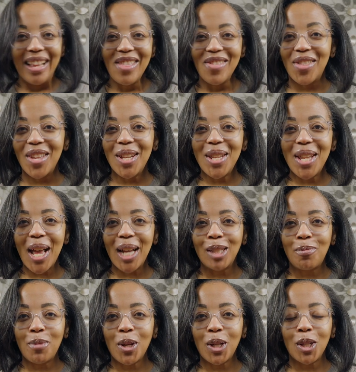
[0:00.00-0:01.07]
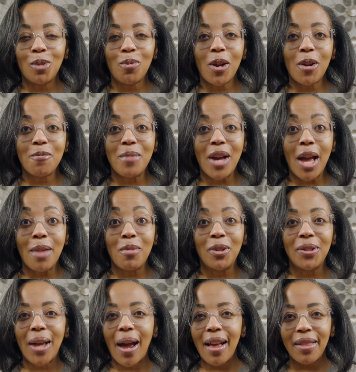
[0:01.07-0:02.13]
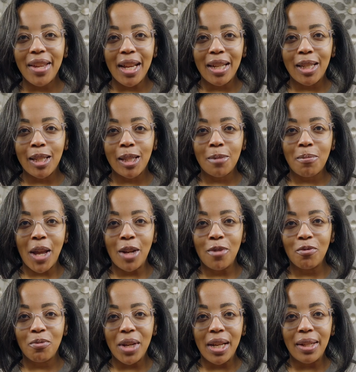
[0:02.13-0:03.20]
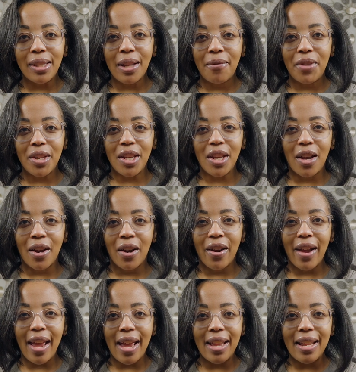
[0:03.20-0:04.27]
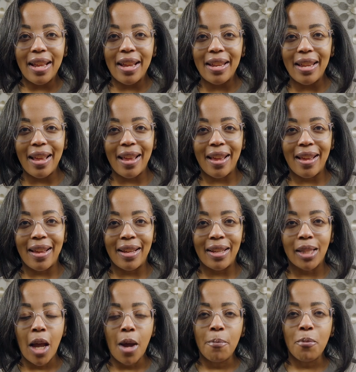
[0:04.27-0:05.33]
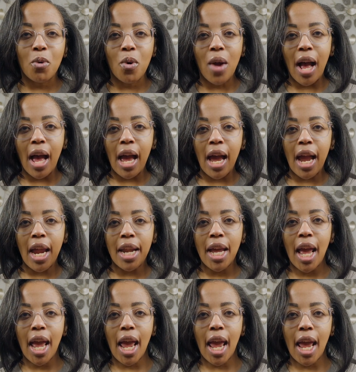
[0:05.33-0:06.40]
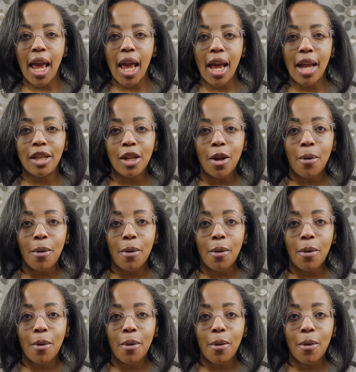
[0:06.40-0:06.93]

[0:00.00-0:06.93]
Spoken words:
The next book is one of my most highly anticipated reads of the year, and it is Pride and